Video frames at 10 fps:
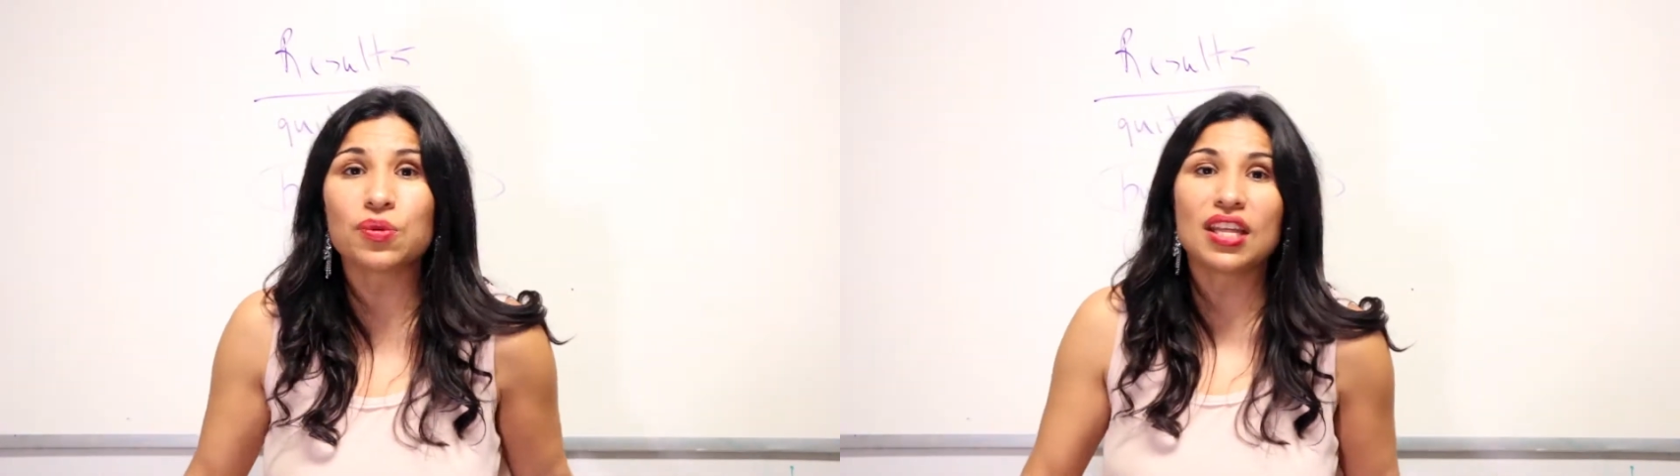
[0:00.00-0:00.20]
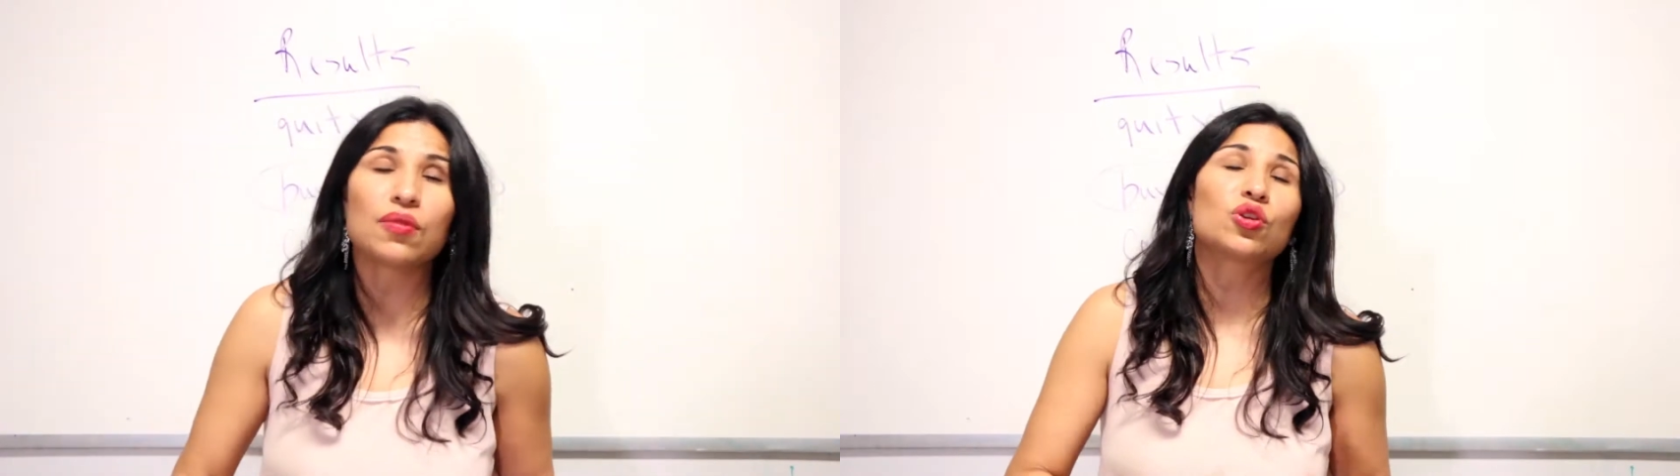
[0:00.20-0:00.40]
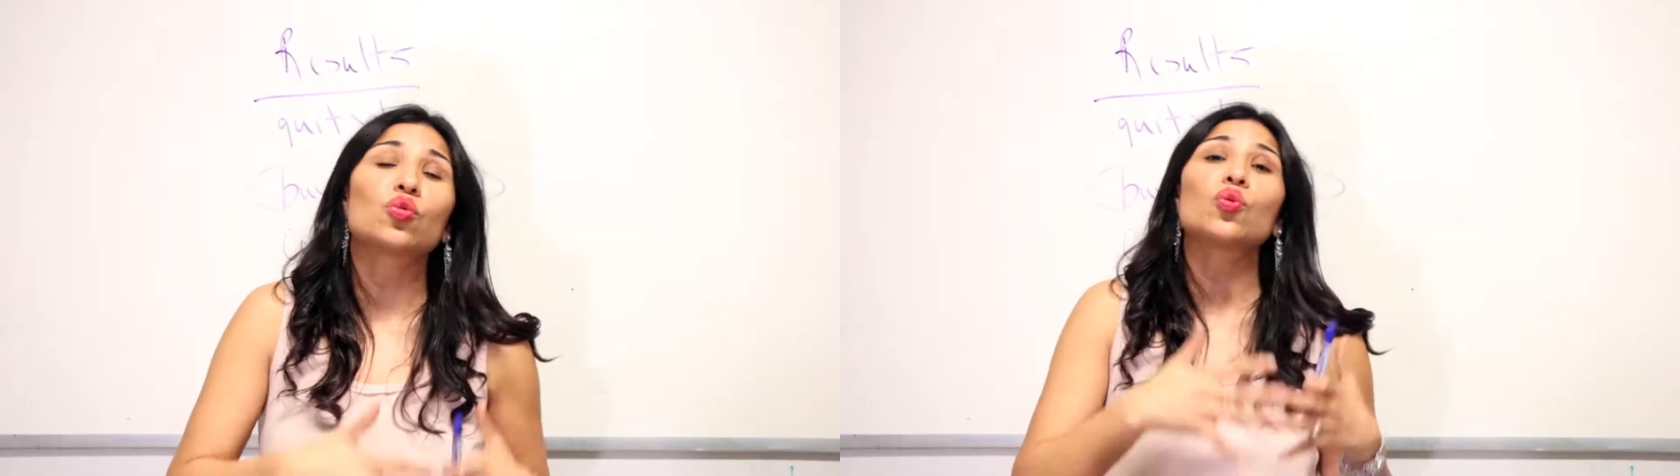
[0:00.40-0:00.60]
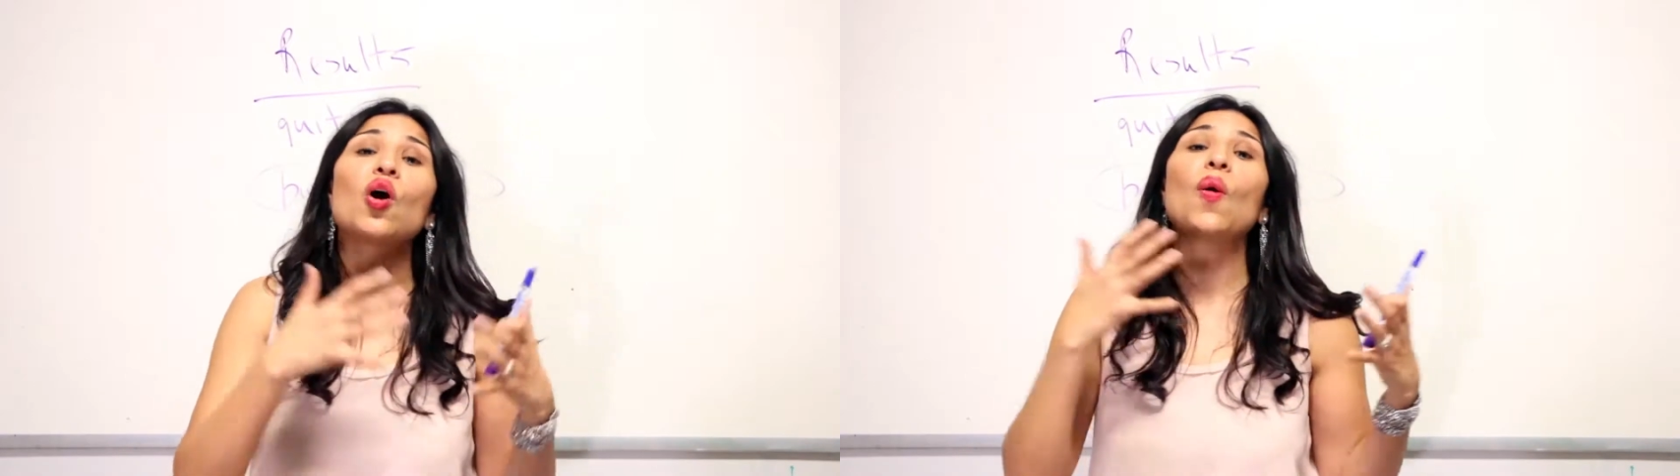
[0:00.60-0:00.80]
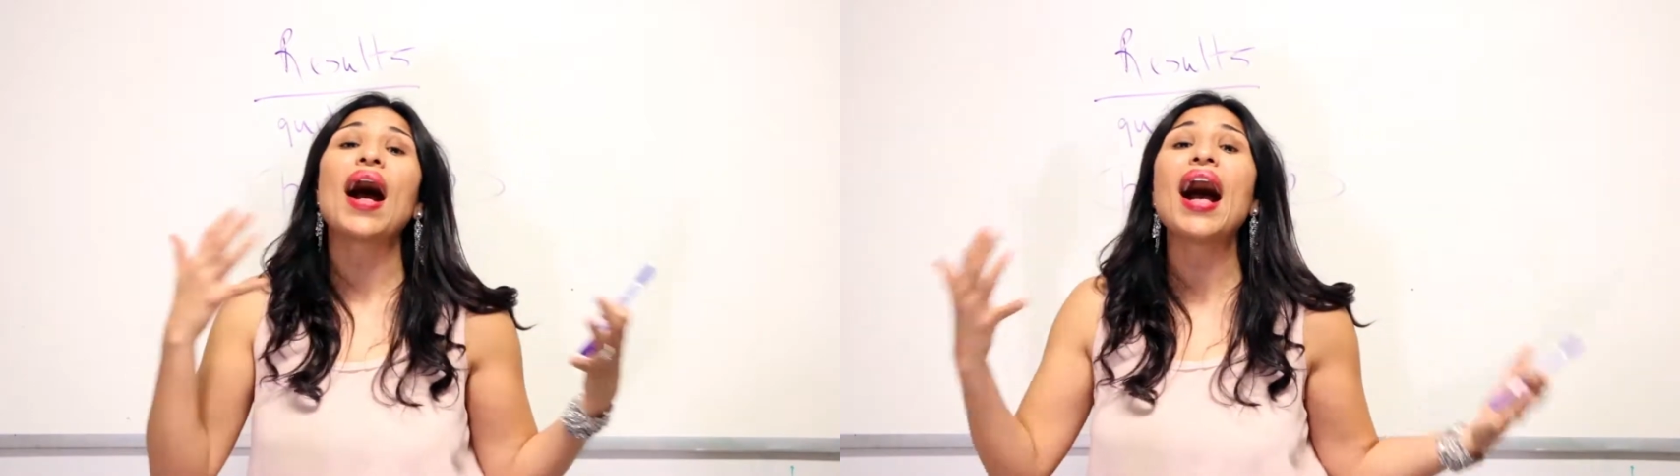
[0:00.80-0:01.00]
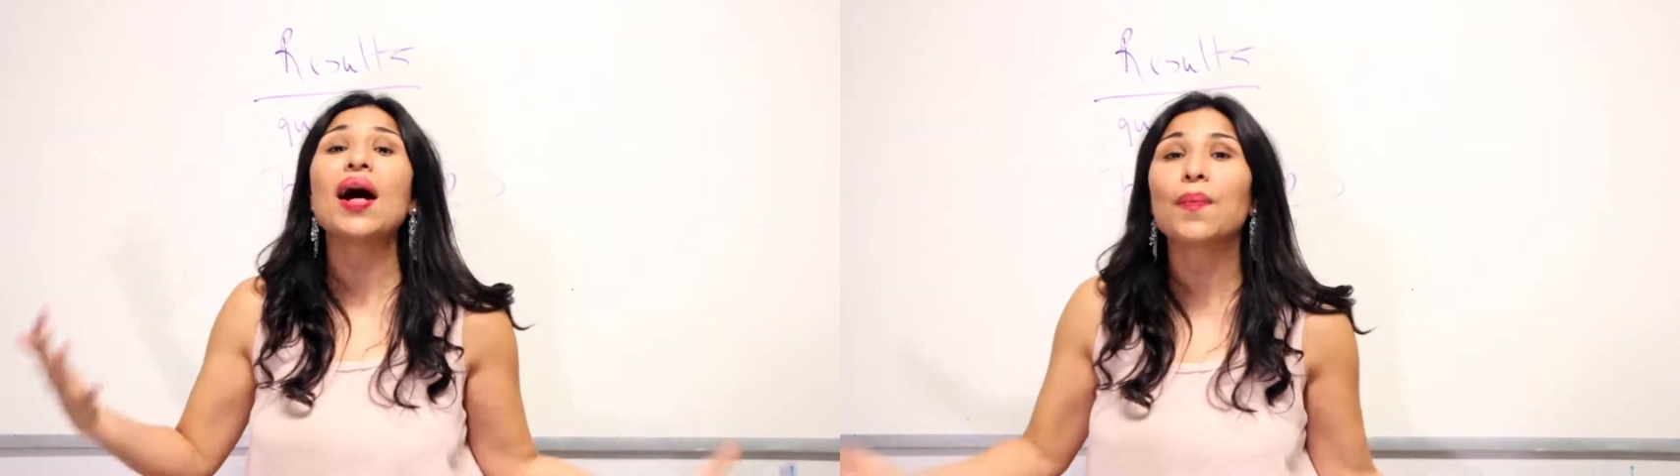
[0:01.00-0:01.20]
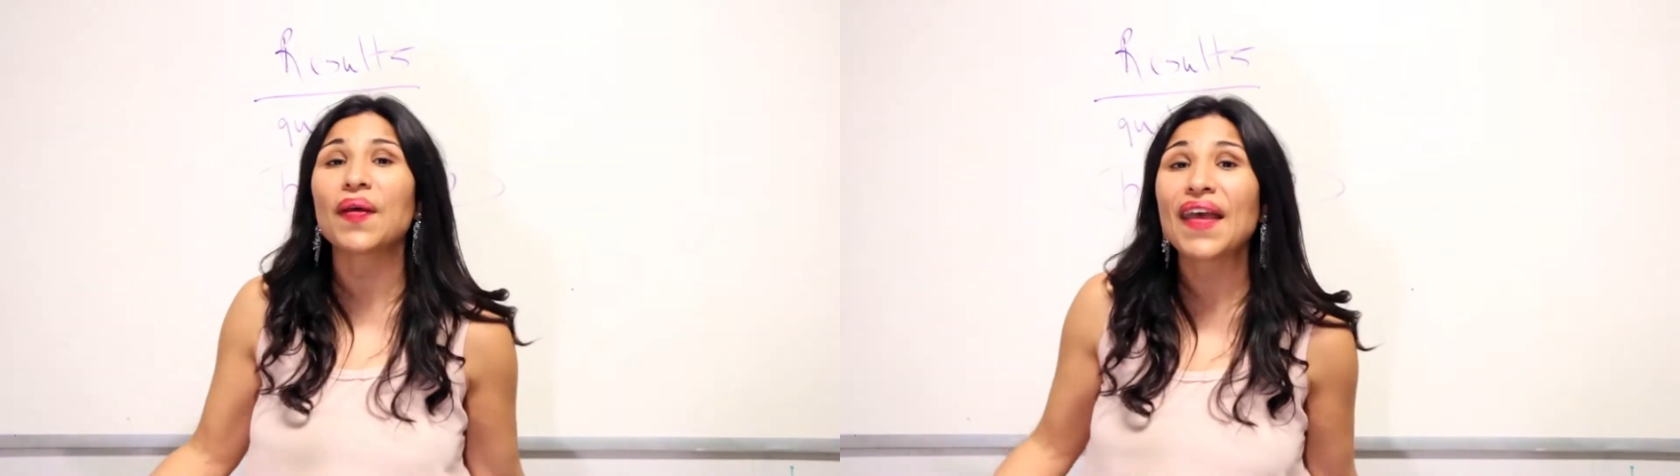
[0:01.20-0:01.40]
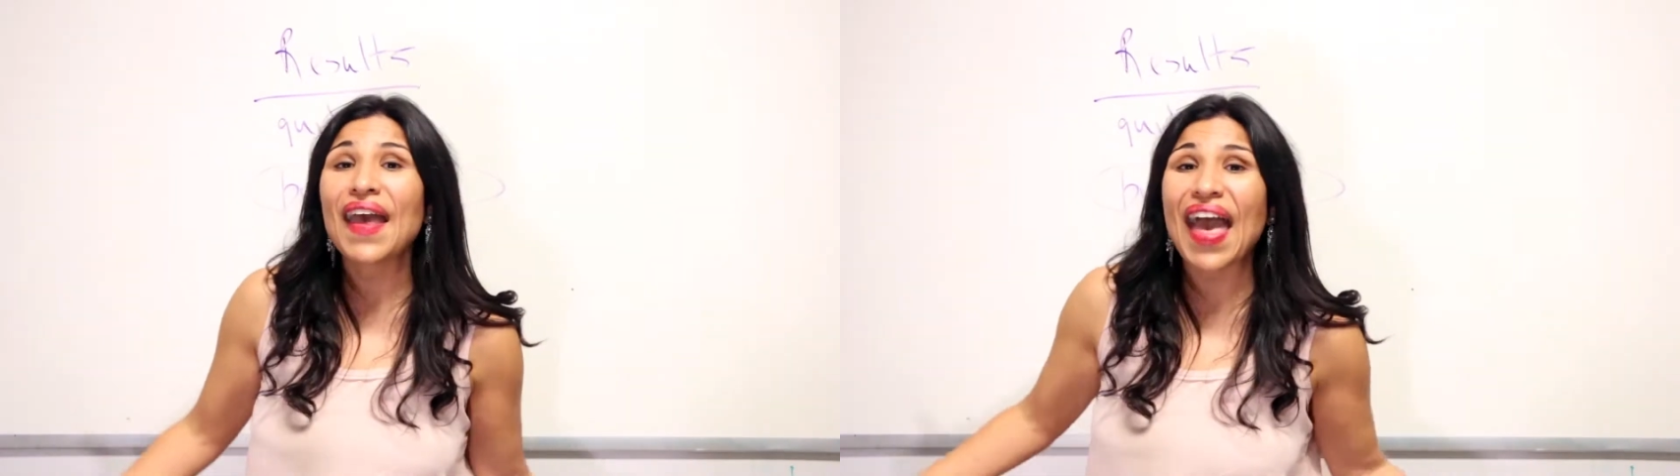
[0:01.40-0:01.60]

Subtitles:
where they would grow up